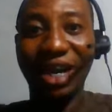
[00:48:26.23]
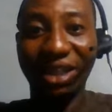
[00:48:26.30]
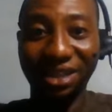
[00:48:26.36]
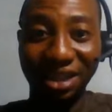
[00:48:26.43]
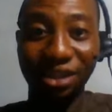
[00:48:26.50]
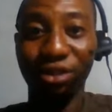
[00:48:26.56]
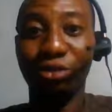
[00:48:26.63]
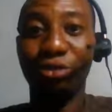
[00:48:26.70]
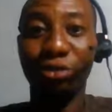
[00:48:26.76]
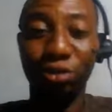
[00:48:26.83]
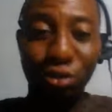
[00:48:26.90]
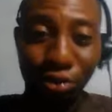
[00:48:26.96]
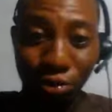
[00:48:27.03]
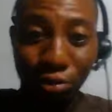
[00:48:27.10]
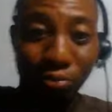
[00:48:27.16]
I said that you
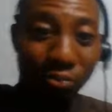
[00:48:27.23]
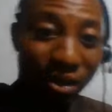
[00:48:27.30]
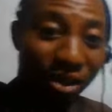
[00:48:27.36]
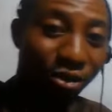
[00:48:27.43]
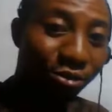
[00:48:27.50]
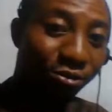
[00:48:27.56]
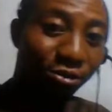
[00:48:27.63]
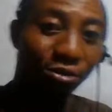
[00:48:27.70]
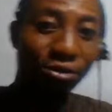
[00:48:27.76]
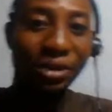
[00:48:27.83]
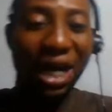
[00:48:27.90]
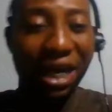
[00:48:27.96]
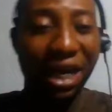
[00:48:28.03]
used to pay your food.